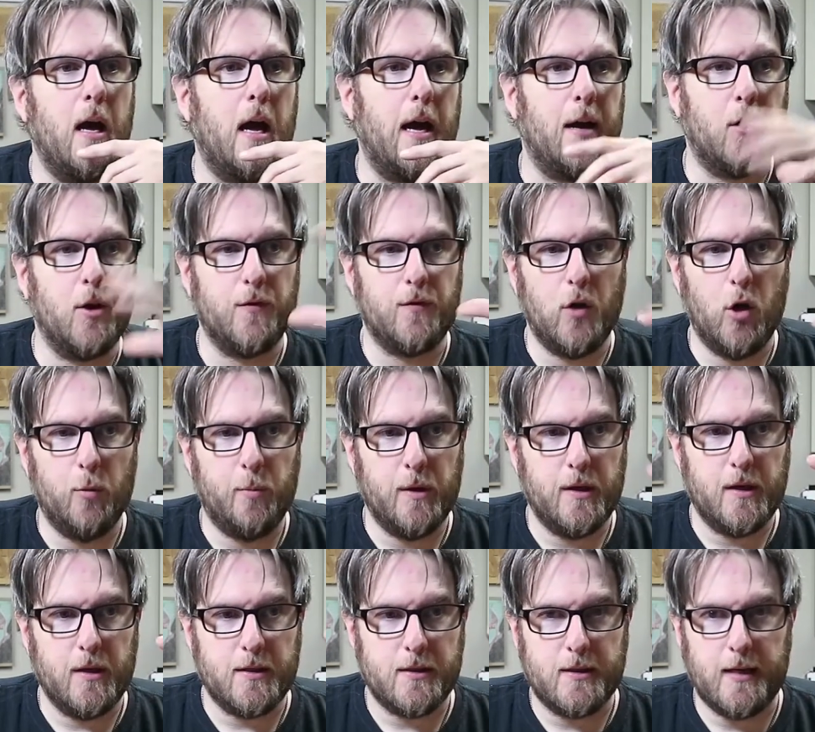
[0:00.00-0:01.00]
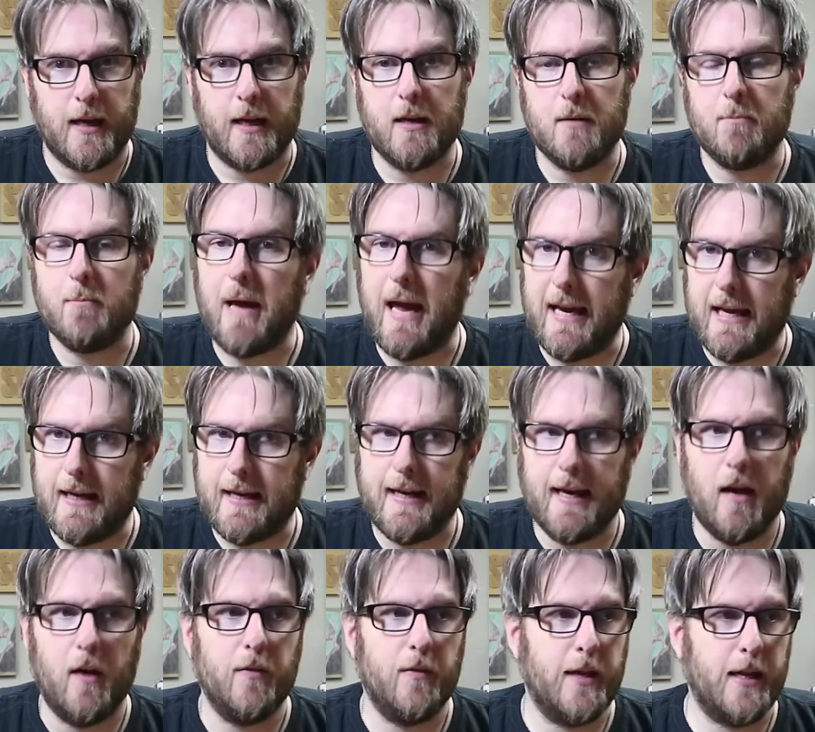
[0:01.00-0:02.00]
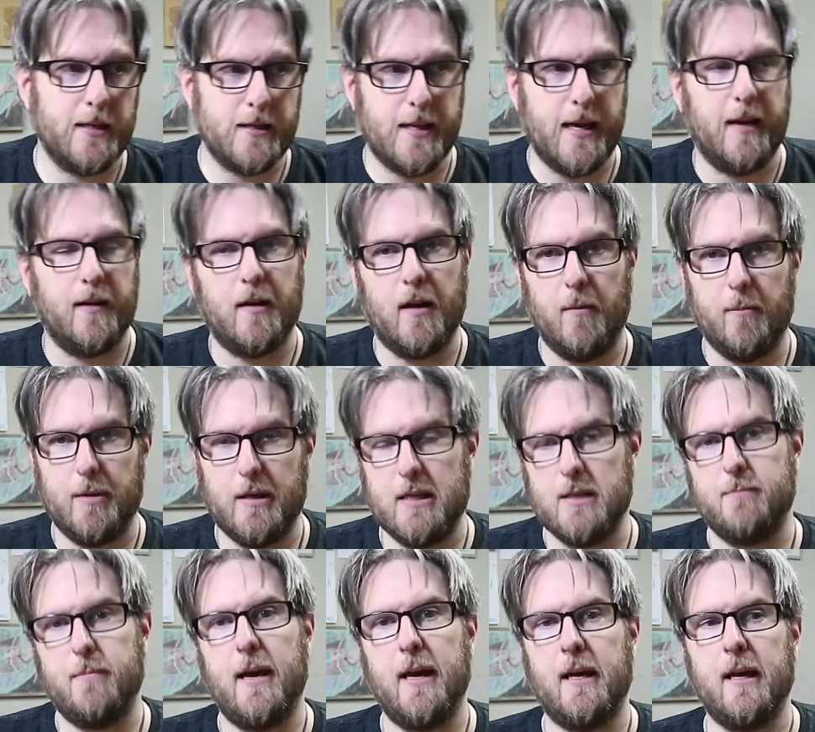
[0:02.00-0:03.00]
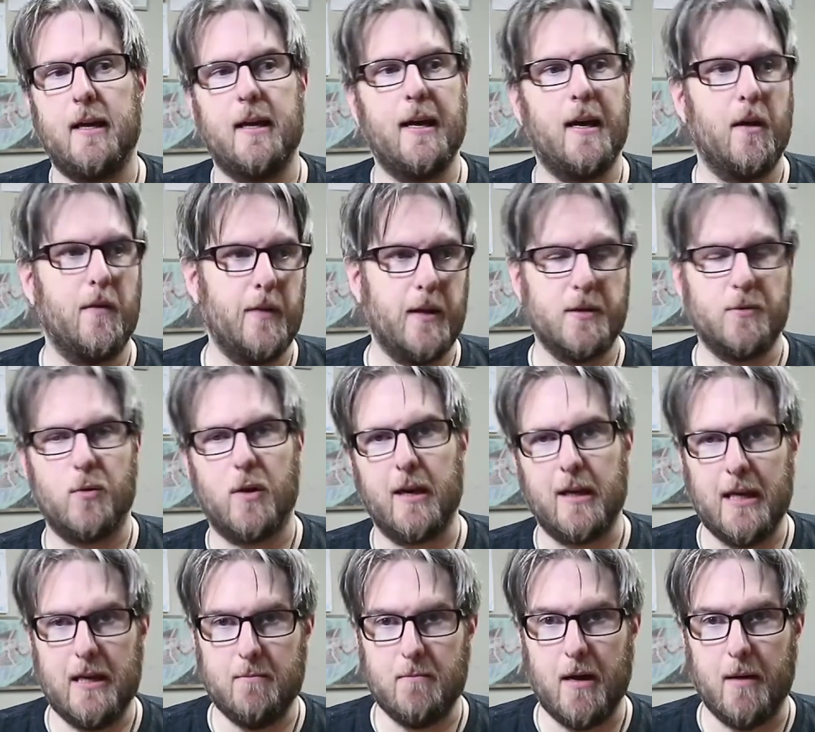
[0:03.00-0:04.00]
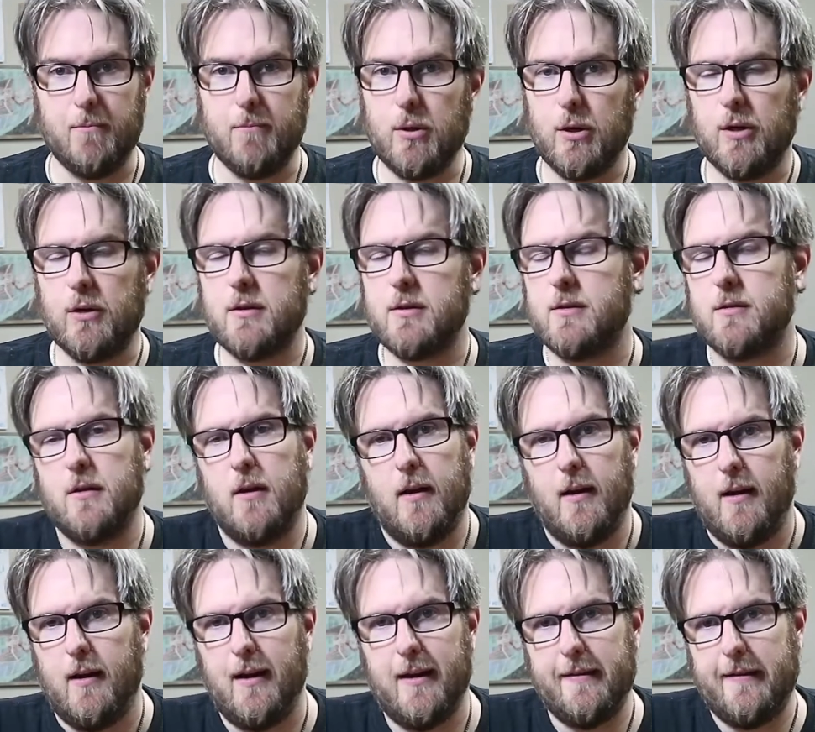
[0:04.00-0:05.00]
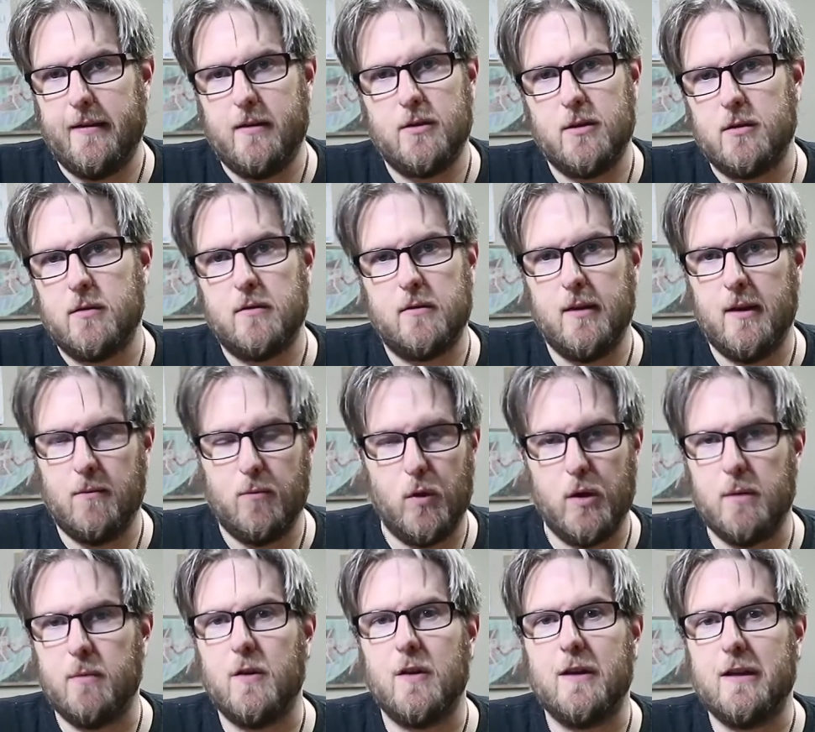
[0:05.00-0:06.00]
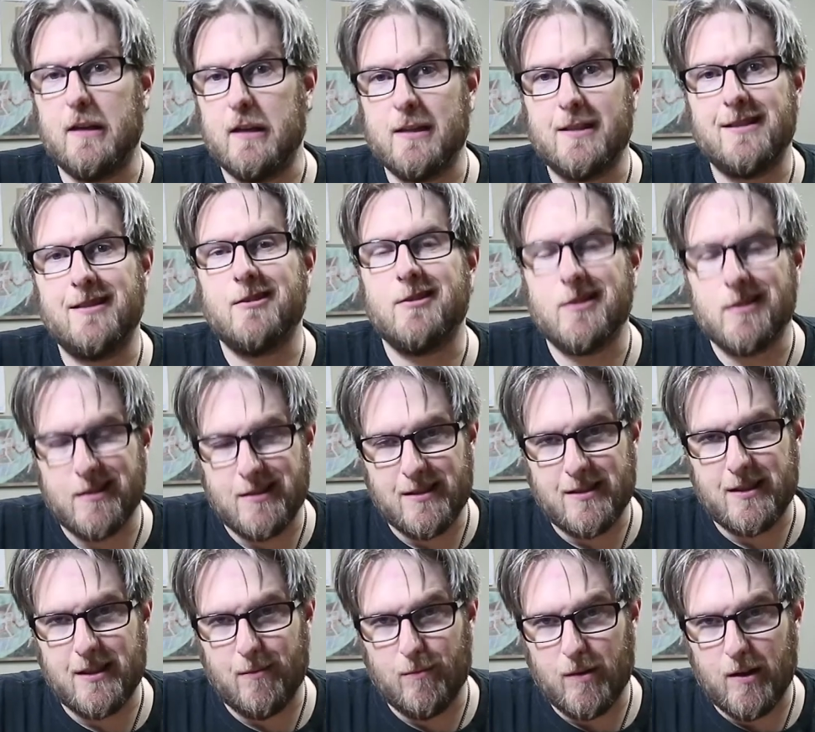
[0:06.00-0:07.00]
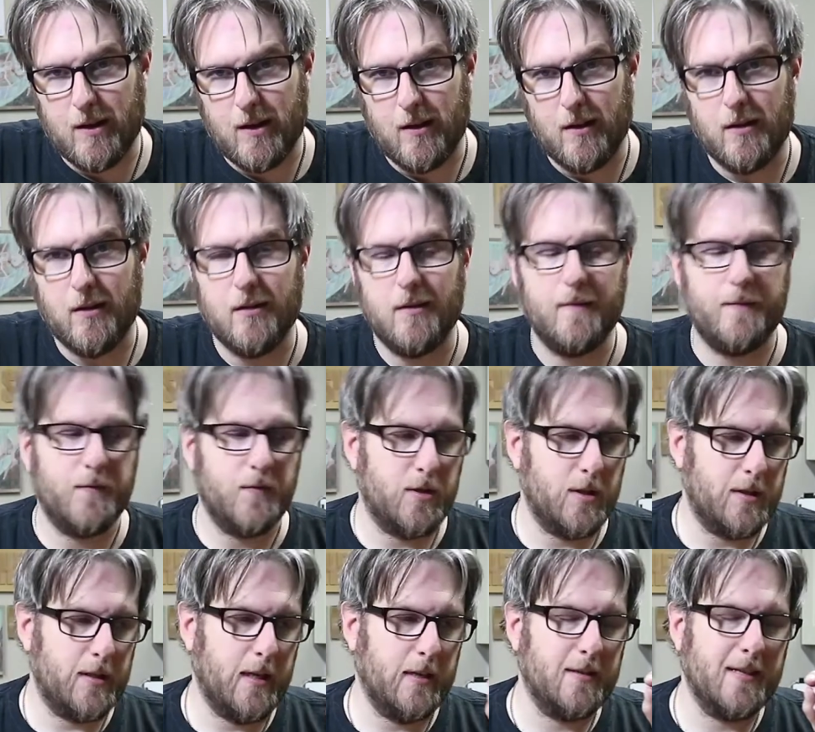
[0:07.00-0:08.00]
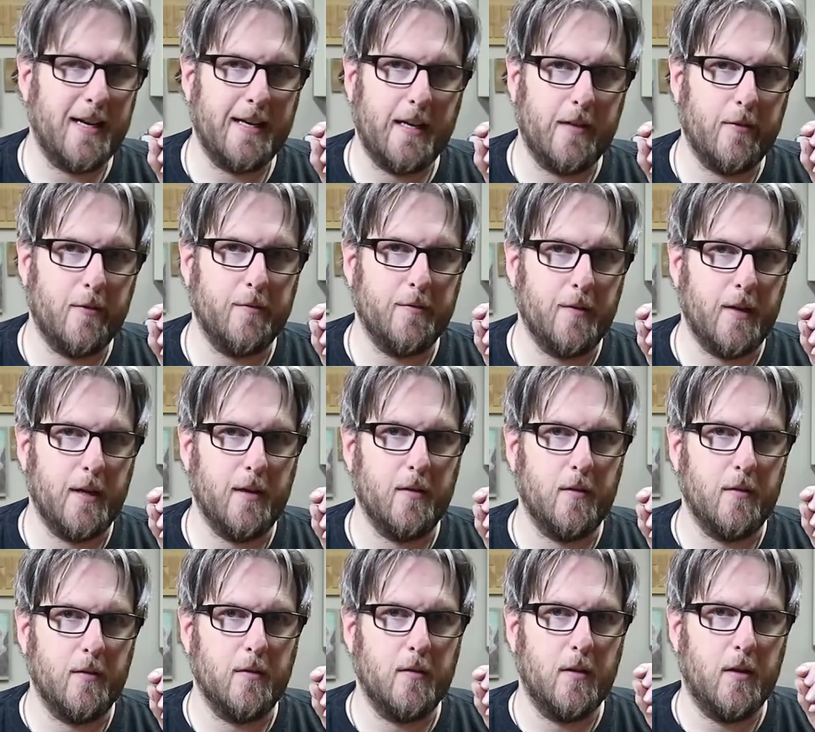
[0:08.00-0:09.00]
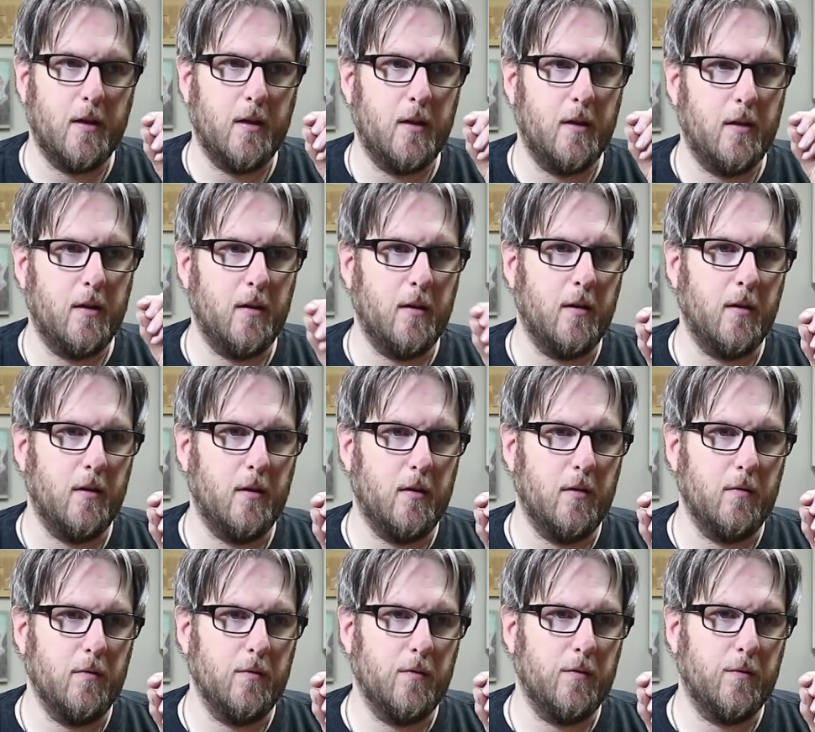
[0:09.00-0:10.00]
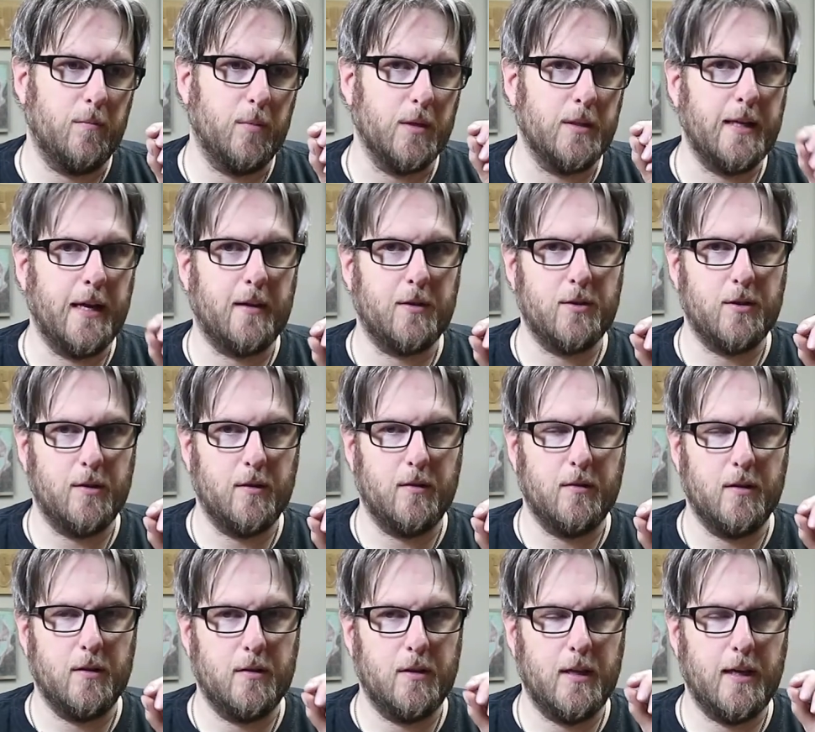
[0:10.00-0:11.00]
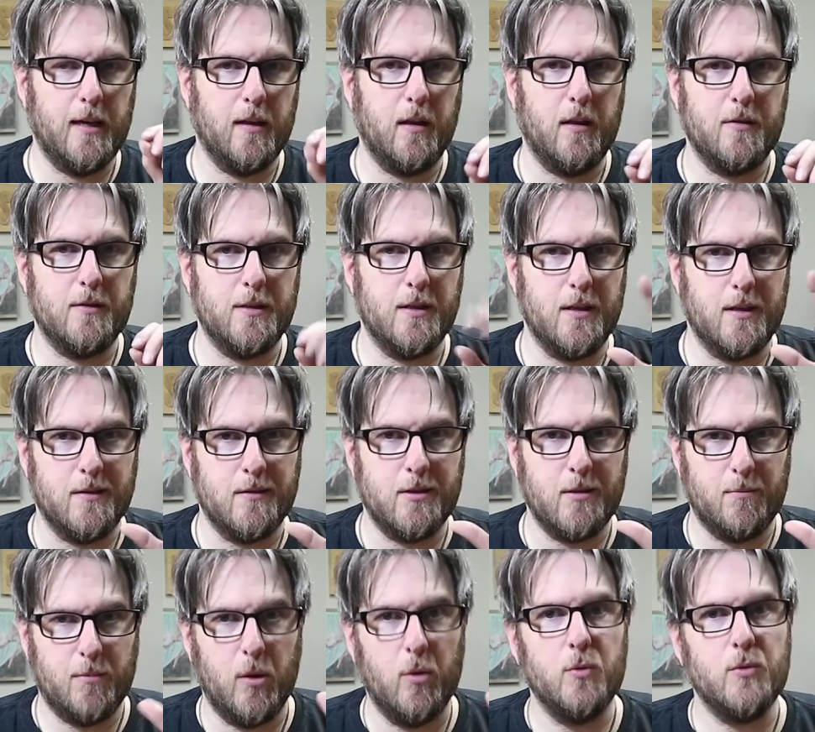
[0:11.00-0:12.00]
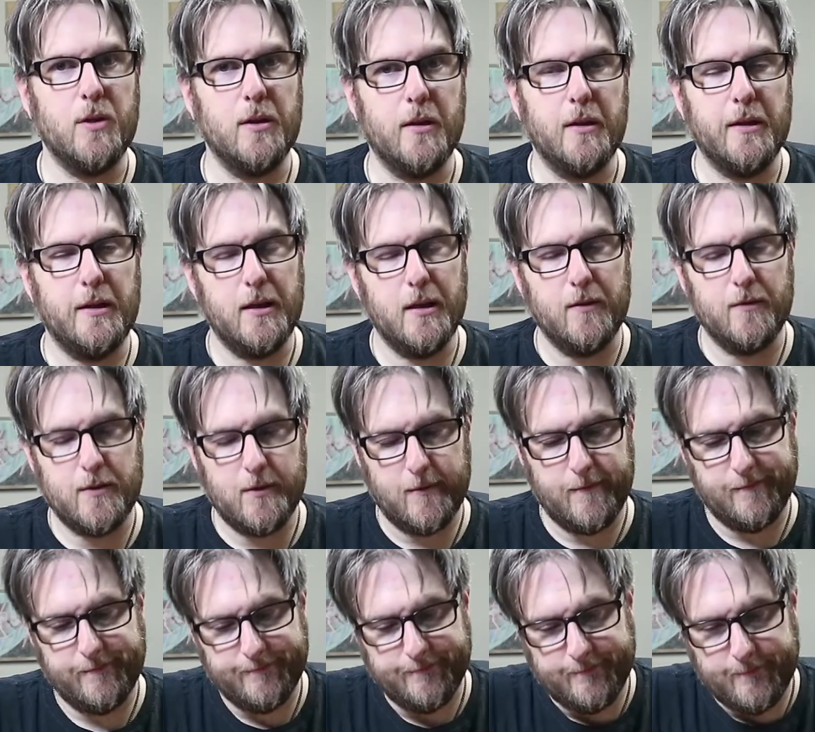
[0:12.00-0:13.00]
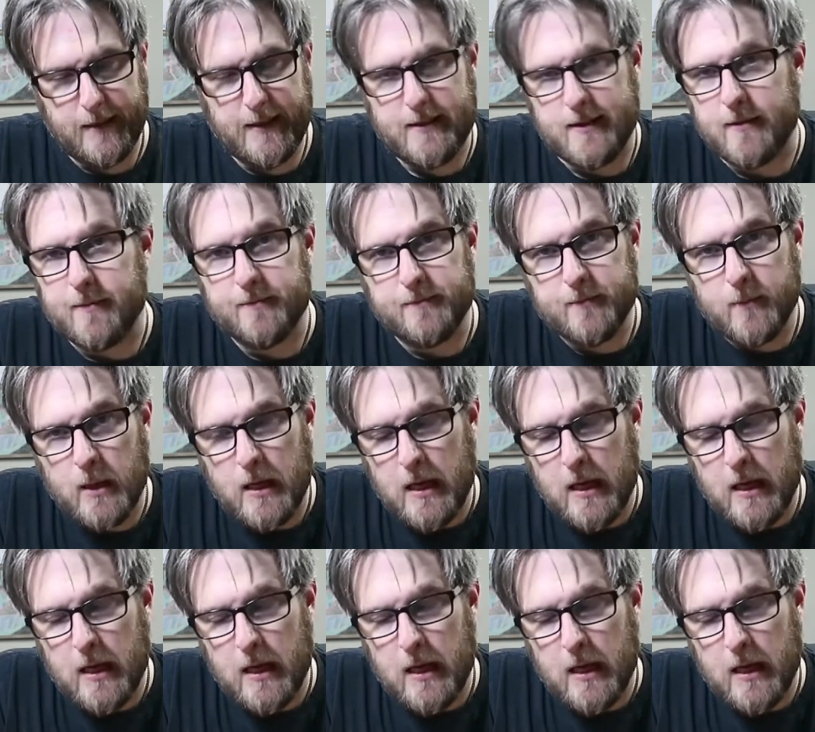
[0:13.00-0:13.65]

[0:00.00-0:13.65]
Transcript: I could have opened a second bank account. That's that company's bank account. That's where I keep my books. And it would have been essentially the same thing, just that tiny little veil of protection that the LLC supposedly gives. That's it.